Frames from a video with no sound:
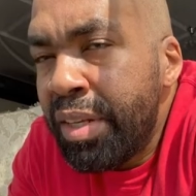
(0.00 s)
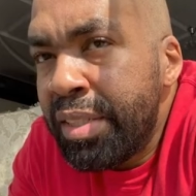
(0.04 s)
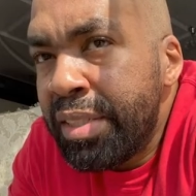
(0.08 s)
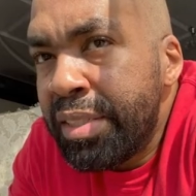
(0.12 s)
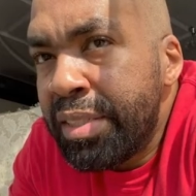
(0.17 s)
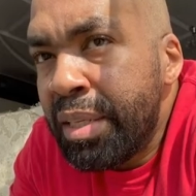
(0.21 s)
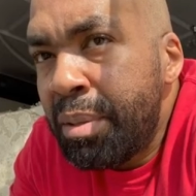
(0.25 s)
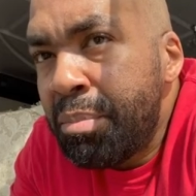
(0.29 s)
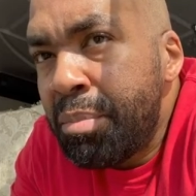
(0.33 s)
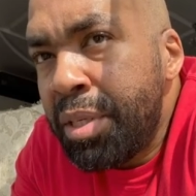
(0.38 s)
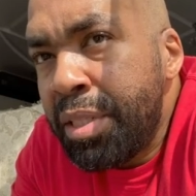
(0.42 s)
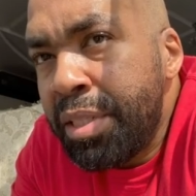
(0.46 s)

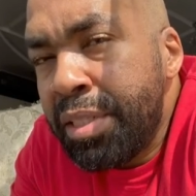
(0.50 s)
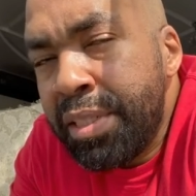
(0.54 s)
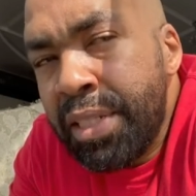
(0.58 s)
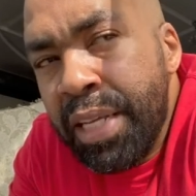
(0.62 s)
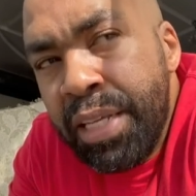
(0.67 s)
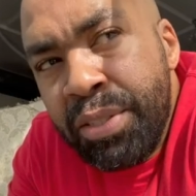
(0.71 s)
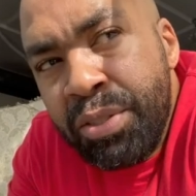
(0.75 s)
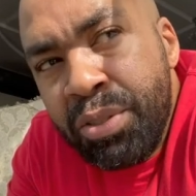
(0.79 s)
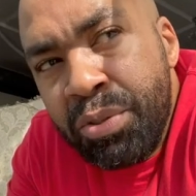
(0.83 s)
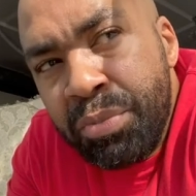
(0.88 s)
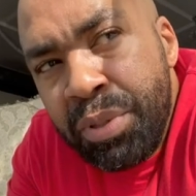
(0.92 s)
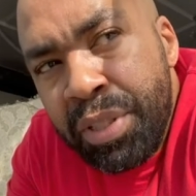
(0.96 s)
Somebody
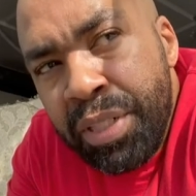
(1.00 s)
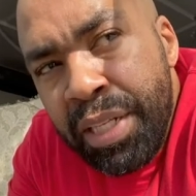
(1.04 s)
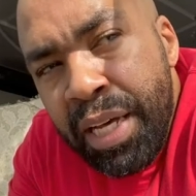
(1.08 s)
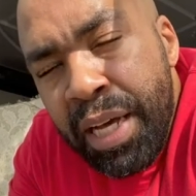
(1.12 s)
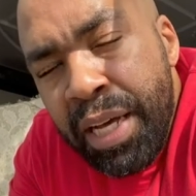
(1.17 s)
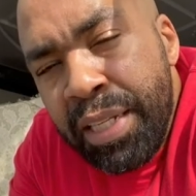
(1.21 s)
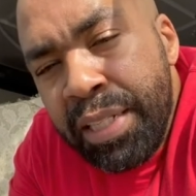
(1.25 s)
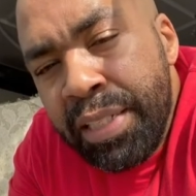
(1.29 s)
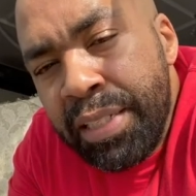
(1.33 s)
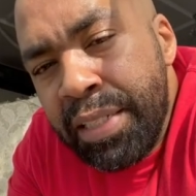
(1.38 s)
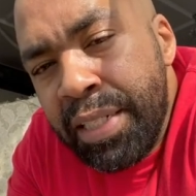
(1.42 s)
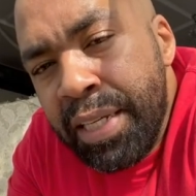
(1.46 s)
said to me the
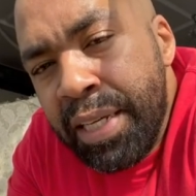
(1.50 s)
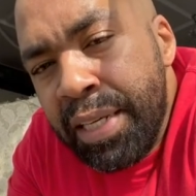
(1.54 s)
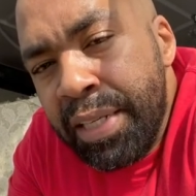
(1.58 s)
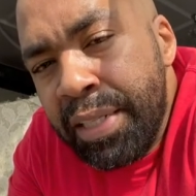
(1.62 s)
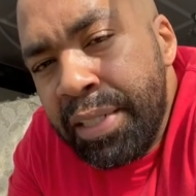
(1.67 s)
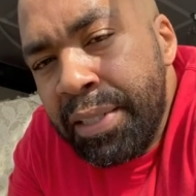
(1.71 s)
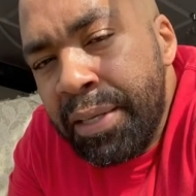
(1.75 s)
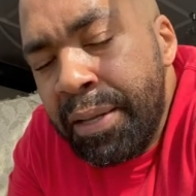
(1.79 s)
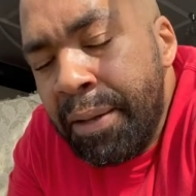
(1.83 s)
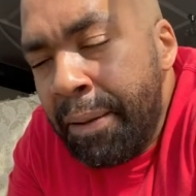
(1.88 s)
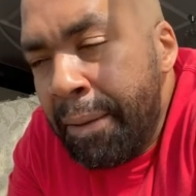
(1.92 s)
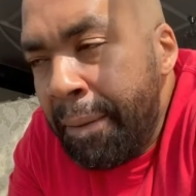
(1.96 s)
other day,
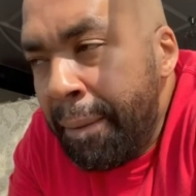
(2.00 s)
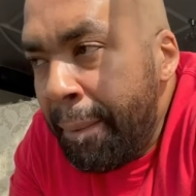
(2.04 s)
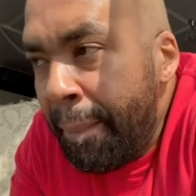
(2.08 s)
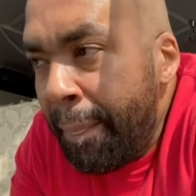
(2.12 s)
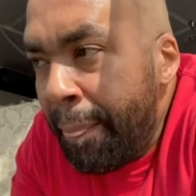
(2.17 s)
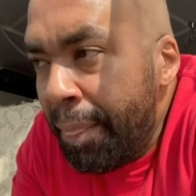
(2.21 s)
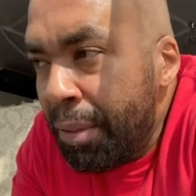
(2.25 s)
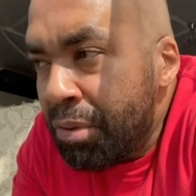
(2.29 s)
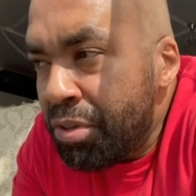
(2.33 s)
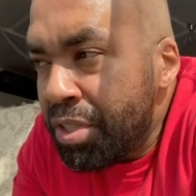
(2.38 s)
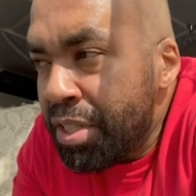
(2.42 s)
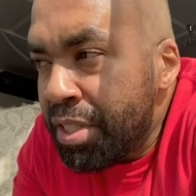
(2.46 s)

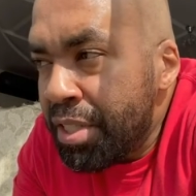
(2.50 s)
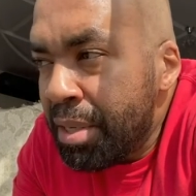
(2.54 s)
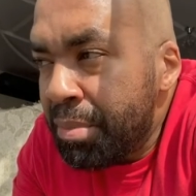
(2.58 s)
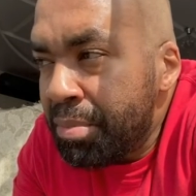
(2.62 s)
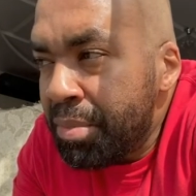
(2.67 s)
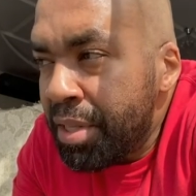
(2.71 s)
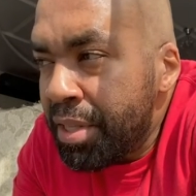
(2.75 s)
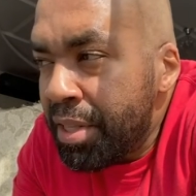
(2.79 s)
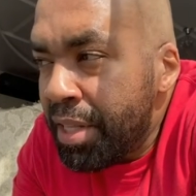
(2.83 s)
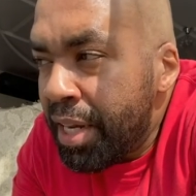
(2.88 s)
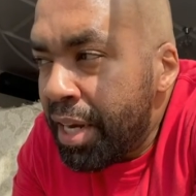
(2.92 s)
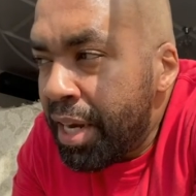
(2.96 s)
which is
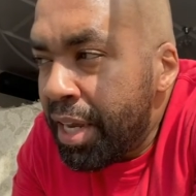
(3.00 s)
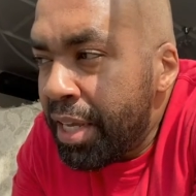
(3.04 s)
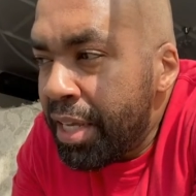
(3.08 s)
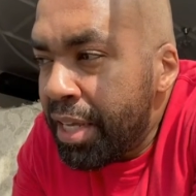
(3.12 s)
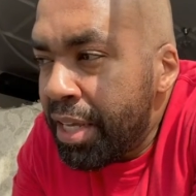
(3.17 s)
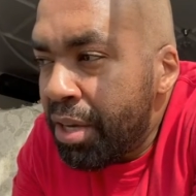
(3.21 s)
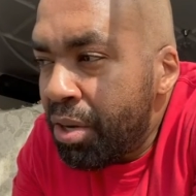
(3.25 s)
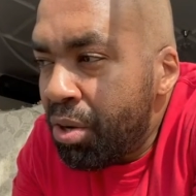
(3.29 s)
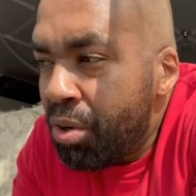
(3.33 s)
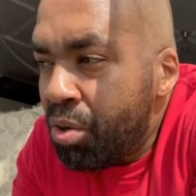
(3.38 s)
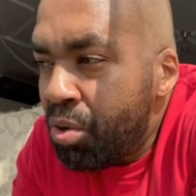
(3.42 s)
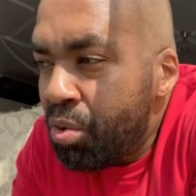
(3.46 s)
something that I
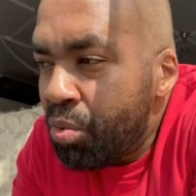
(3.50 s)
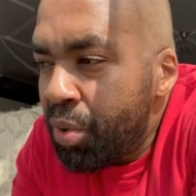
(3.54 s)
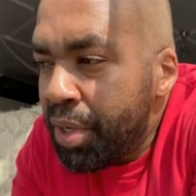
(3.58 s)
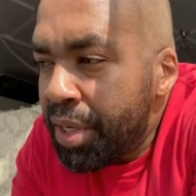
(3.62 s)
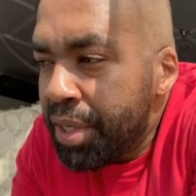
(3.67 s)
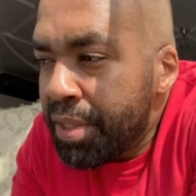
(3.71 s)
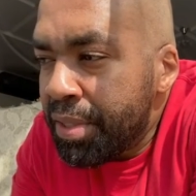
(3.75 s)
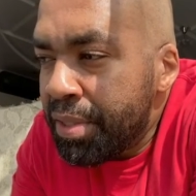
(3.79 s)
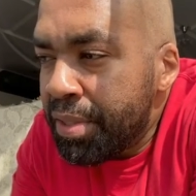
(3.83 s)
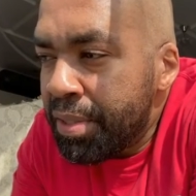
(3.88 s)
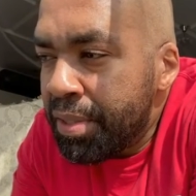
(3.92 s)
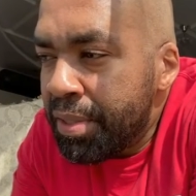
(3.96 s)
hear
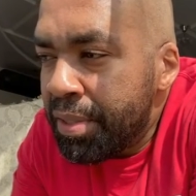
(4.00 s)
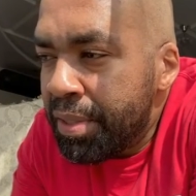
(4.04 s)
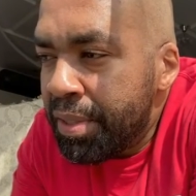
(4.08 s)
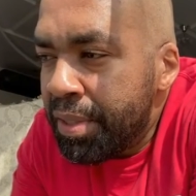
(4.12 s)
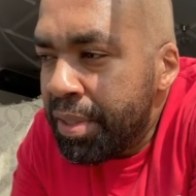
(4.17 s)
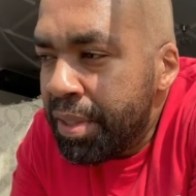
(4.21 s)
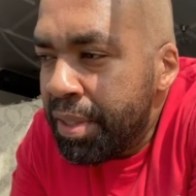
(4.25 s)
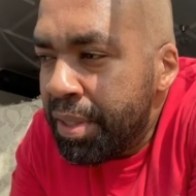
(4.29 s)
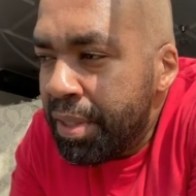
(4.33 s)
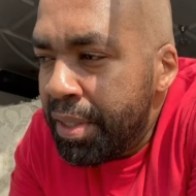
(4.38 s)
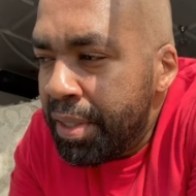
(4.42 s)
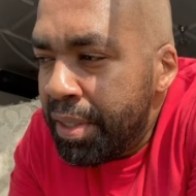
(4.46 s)
always,
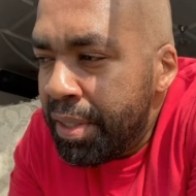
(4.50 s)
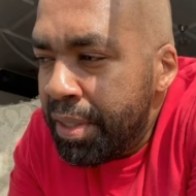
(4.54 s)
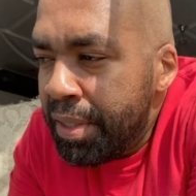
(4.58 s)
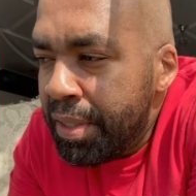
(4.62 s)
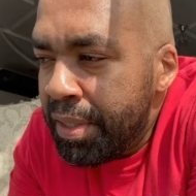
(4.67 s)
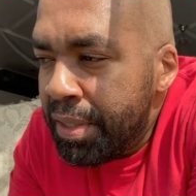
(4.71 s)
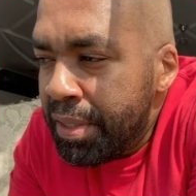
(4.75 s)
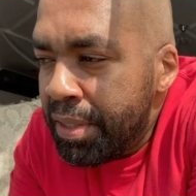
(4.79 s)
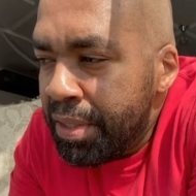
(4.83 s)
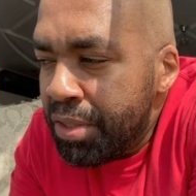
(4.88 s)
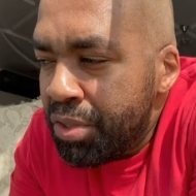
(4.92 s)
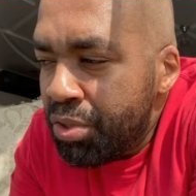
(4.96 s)

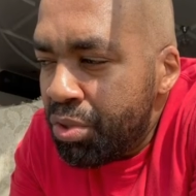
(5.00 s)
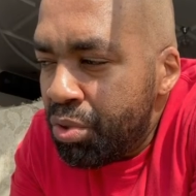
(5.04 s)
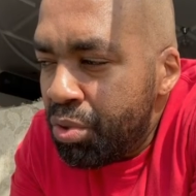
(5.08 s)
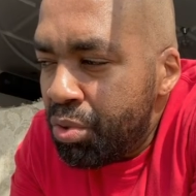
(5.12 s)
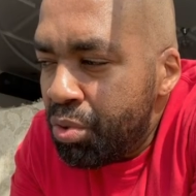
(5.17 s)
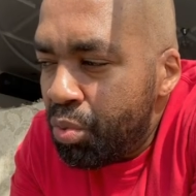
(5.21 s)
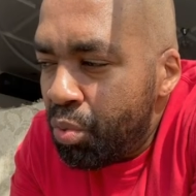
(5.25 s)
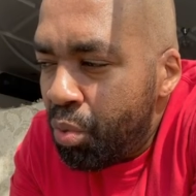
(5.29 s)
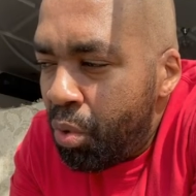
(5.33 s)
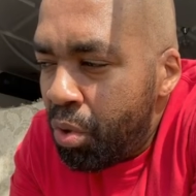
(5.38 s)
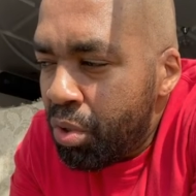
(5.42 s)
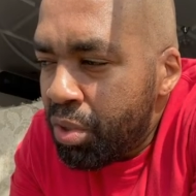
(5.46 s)
this
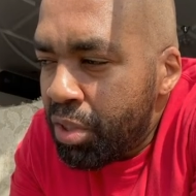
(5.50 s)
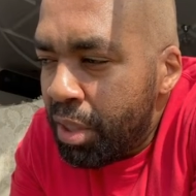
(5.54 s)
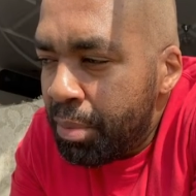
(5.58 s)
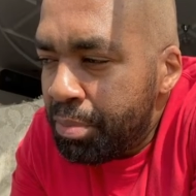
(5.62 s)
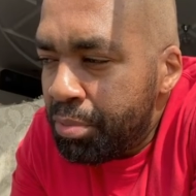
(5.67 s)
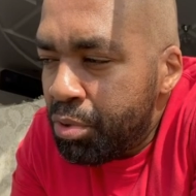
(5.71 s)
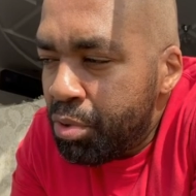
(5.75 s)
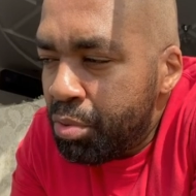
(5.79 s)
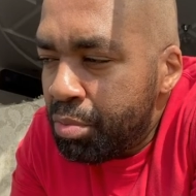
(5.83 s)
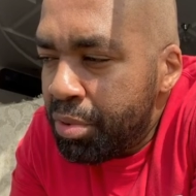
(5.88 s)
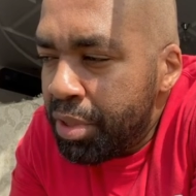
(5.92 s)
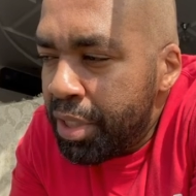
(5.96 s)
dude walks up
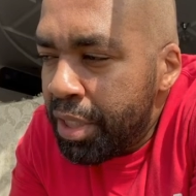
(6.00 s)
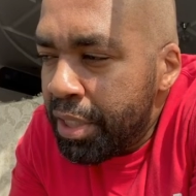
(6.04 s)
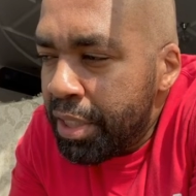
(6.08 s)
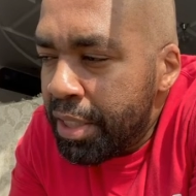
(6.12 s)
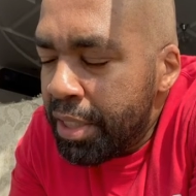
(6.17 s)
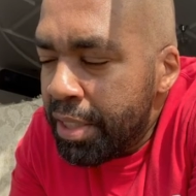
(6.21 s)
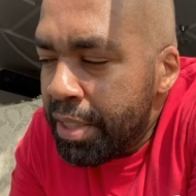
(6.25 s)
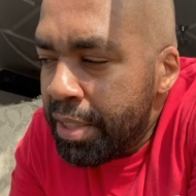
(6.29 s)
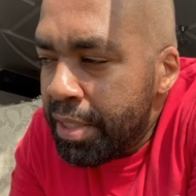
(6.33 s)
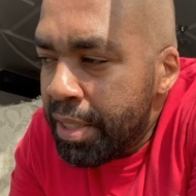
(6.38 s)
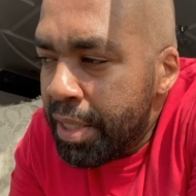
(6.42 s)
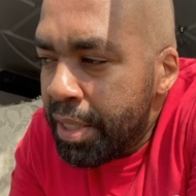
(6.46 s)
to me and
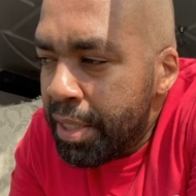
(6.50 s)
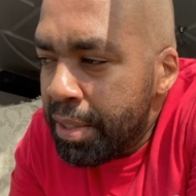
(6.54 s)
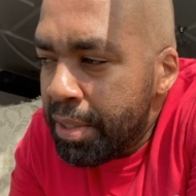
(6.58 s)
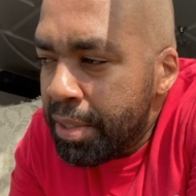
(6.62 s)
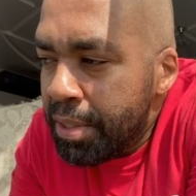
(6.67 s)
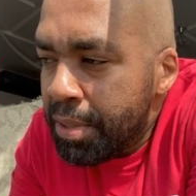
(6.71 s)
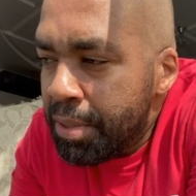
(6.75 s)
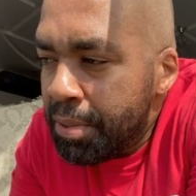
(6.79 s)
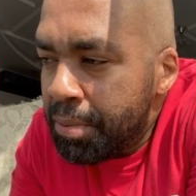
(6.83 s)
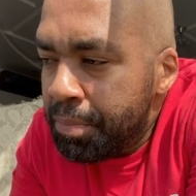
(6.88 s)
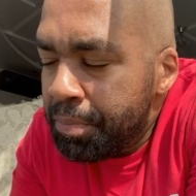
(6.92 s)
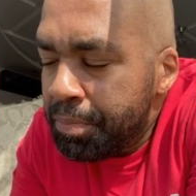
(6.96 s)
he
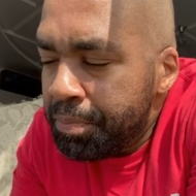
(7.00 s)
says,